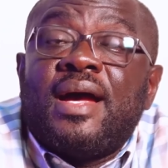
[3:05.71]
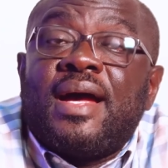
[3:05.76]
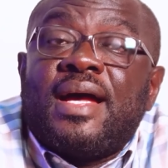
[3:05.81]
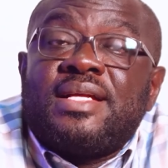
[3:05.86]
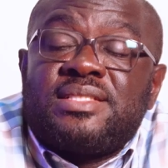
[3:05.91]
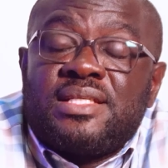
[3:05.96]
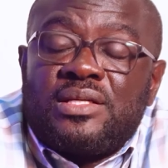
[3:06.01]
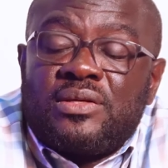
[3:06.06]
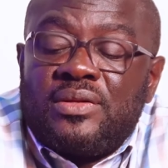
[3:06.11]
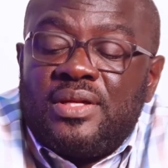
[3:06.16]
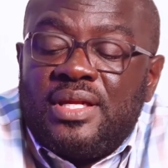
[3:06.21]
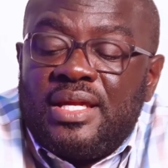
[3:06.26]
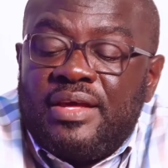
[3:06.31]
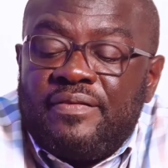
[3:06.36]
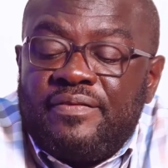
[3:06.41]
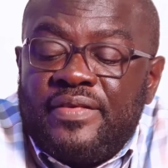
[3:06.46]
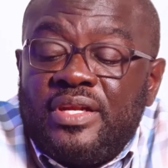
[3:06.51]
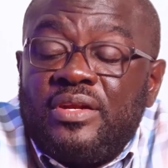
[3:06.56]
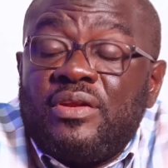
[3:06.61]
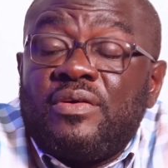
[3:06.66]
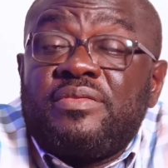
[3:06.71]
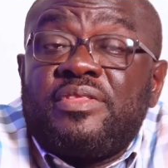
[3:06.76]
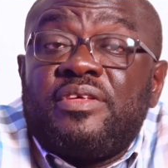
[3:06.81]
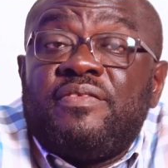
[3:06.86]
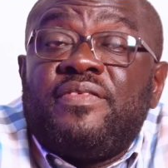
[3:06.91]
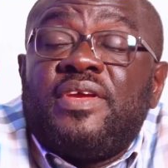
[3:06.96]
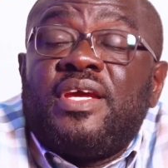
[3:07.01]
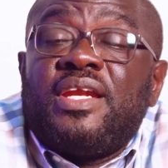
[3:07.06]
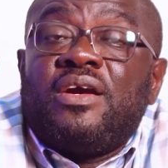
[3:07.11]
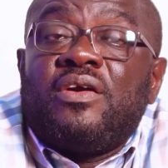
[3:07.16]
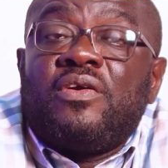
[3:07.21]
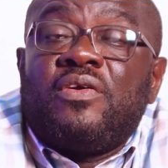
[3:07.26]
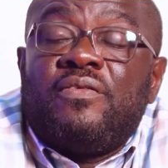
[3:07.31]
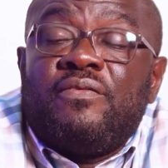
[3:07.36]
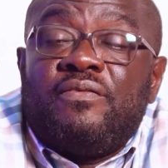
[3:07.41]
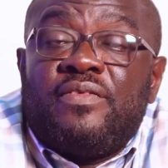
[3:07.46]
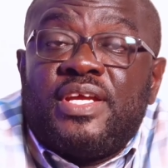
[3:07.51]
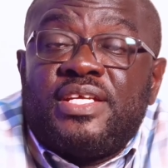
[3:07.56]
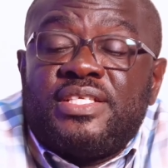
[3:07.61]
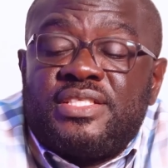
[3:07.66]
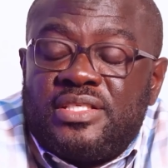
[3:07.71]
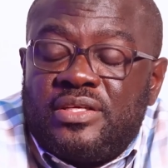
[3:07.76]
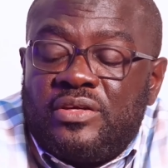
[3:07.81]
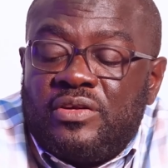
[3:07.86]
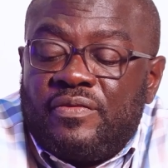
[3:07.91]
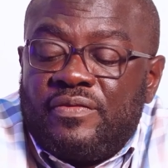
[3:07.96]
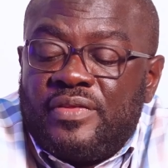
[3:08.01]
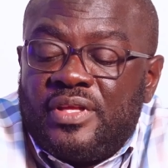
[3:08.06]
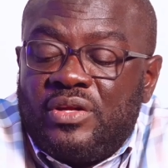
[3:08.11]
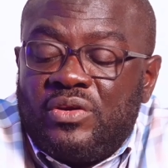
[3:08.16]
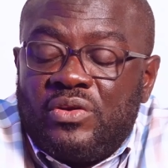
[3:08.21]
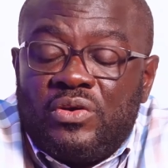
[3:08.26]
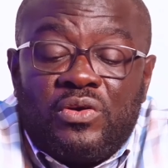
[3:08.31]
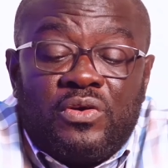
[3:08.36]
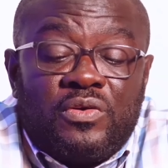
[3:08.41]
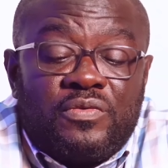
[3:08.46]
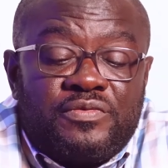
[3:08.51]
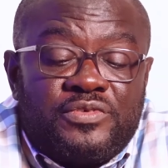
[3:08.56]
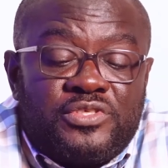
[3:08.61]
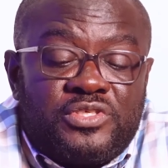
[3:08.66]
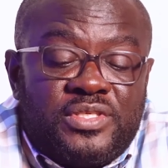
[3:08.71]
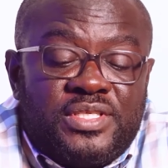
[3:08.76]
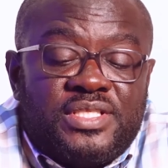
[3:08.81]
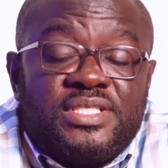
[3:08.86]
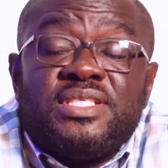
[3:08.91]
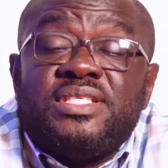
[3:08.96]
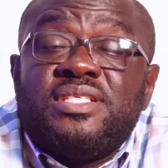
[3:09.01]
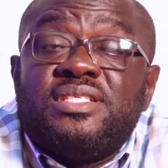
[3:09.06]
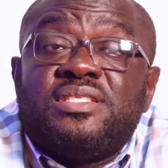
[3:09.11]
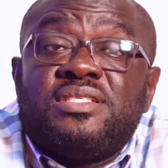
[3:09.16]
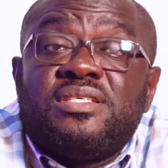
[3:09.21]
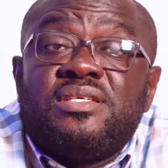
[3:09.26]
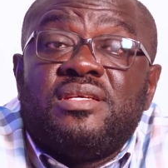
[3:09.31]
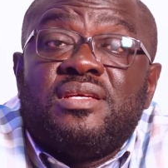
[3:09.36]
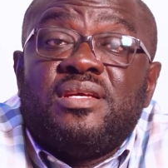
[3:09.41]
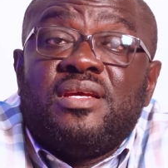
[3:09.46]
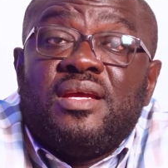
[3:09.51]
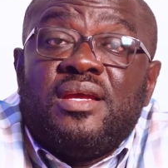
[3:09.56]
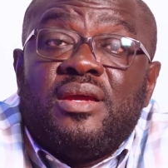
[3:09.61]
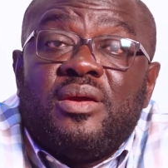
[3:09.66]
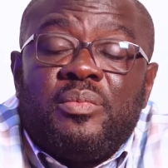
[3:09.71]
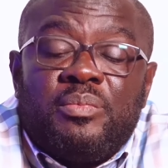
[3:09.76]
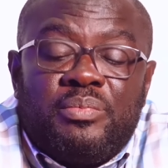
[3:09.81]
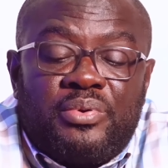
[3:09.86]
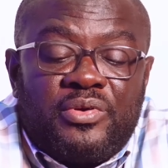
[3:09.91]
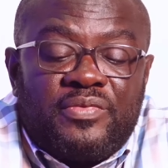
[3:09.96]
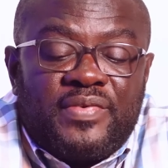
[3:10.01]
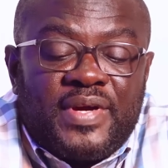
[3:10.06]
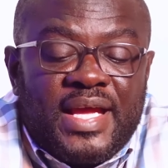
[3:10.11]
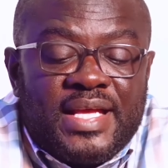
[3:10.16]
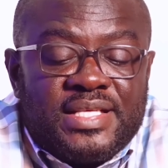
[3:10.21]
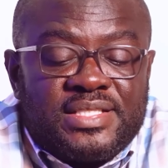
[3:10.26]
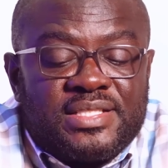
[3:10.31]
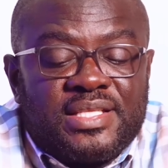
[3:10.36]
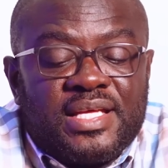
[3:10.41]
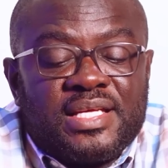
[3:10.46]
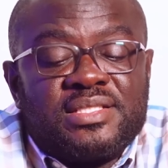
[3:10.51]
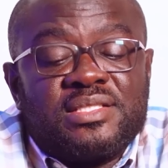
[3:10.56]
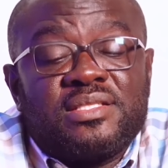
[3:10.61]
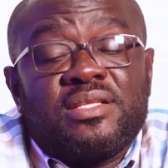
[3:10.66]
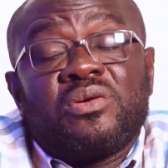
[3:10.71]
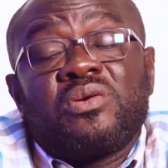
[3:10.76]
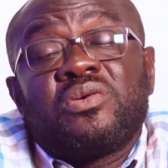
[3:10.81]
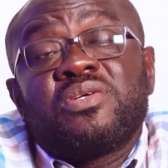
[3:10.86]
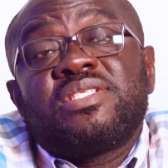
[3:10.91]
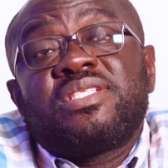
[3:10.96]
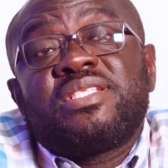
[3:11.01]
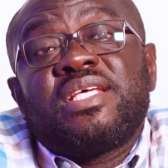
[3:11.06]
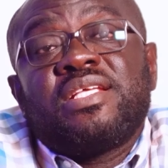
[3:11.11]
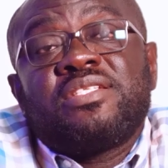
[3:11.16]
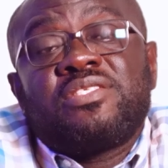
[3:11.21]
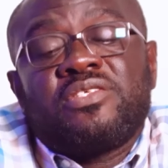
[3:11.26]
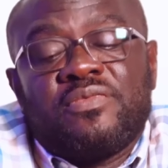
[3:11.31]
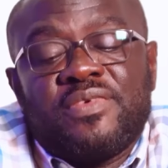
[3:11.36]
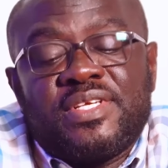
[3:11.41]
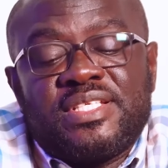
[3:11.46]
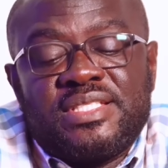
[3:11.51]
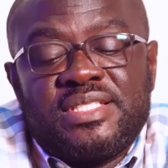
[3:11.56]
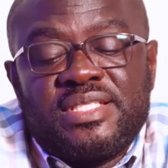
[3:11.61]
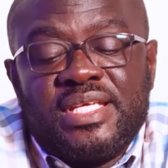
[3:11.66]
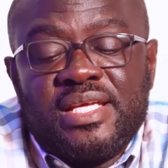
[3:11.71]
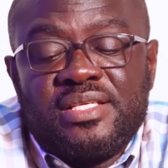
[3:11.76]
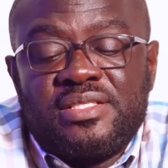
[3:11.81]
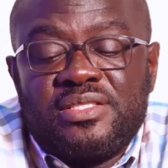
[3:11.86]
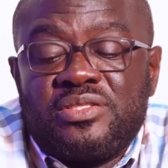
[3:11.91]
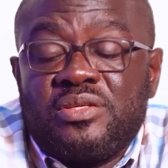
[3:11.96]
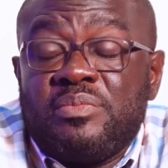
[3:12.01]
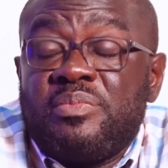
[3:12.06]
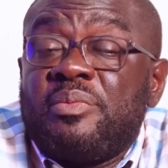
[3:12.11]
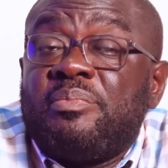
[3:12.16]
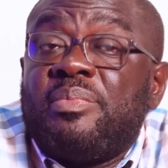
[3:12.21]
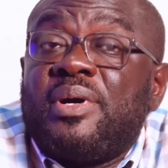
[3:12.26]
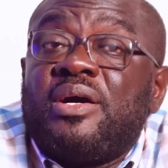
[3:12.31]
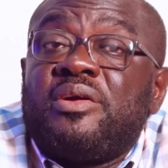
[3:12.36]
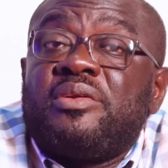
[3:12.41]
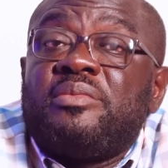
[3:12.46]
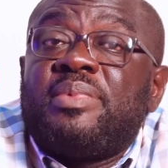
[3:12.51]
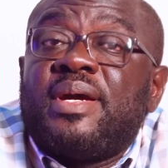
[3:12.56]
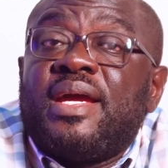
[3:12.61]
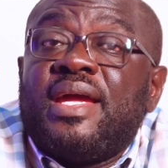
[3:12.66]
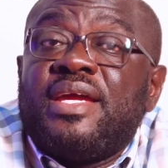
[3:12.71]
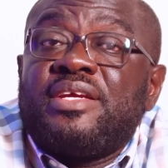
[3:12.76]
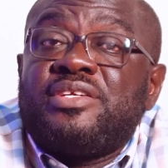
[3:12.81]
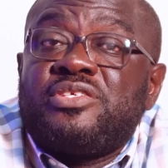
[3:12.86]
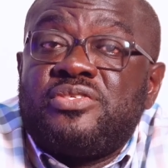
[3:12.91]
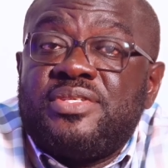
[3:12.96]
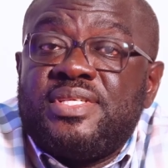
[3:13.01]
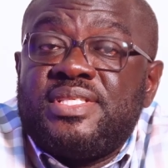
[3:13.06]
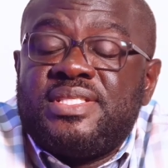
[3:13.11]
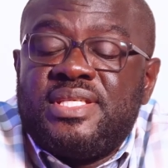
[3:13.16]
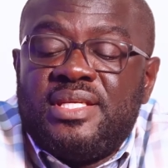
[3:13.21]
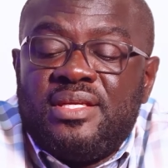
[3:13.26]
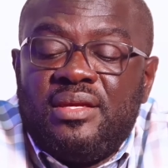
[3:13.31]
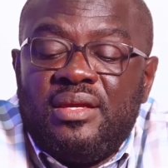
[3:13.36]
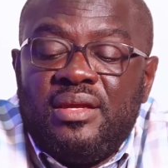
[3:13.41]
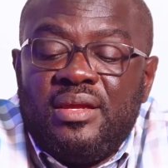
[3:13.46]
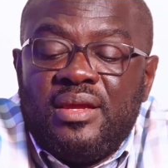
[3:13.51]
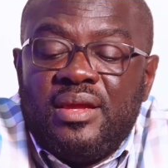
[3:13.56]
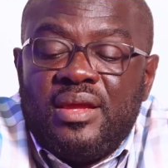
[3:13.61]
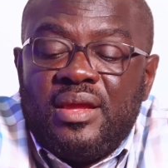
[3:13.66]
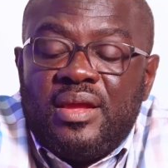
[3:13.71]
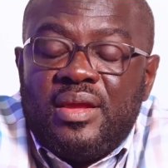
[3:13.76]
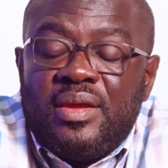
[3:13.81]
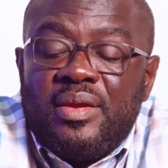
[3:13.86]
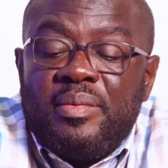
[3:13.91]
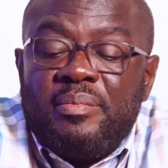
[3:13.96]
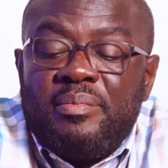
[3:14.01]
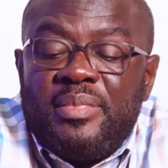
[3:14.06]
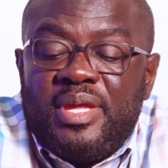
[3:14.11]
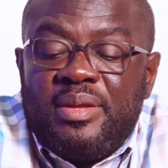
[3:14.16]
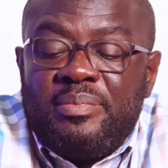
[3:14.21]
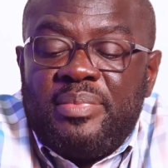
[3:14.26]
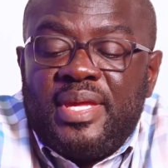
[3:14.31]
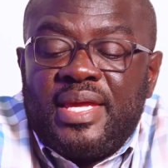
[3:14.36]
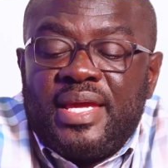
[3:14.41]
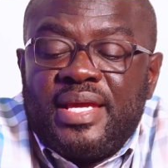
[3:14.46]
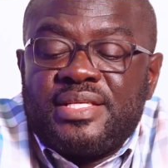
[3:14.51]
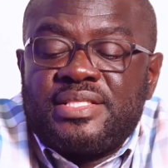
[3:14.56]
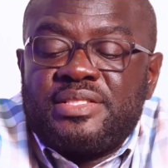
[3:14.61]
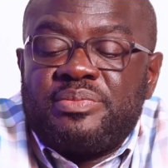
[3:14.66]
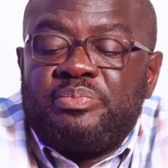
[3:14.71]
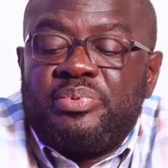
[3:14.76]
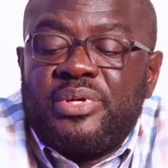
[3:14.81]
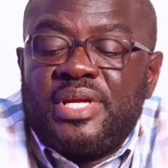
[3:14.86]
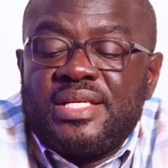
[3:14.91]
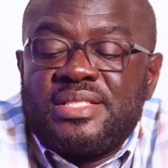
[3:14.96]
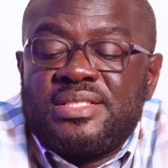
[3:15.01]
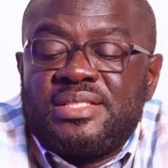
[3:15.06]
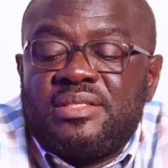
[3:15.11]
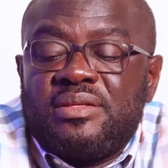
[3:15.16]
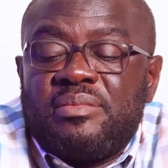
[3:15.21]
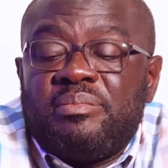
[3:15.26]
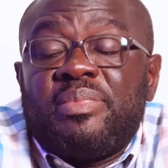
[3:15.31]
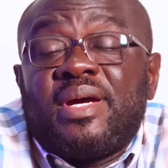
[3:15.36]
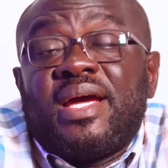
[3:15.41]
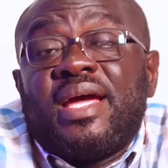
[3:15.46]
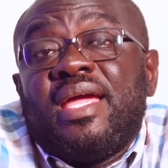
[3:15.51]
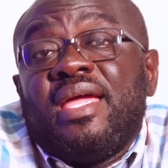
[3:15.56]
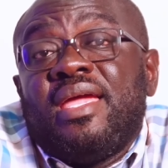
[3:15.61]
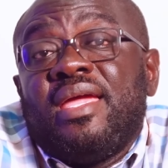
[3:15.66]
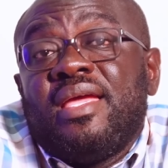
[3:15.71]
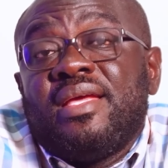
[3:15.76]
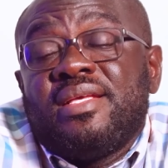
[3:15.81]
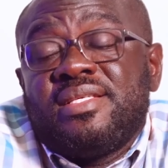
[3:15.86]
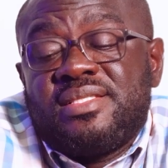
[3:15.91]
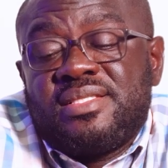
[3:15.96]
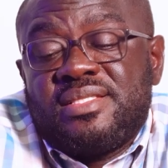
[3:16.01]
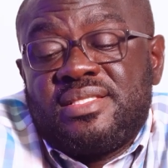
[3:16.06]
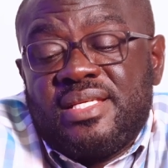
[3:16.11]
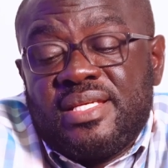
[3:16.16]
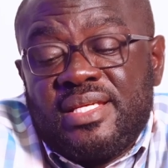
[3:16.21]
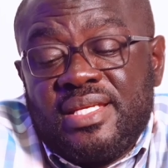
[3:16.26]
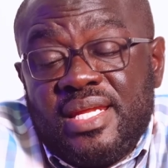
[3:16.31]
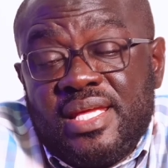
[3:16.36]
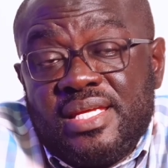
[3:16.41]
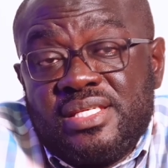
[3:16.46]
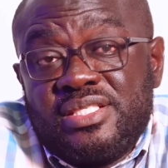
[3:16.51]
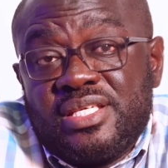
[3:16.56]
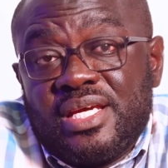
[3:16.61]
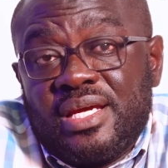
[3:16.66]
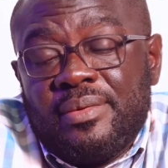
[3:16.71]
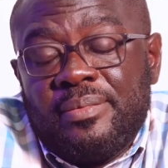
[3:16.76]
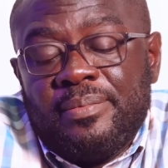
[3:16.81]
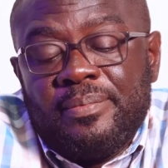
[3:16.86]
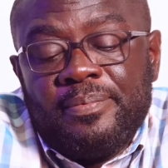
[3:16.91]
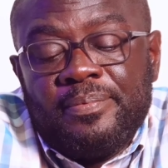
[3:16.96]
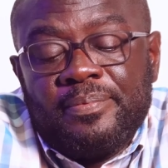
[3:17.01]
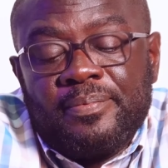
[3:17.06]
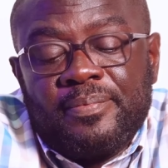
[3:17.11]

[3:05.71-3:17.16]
Article 11 of the Vienna Convention of the Law of Treaties provides that the consent of a state to be bound by a treaty may be expressed by signature,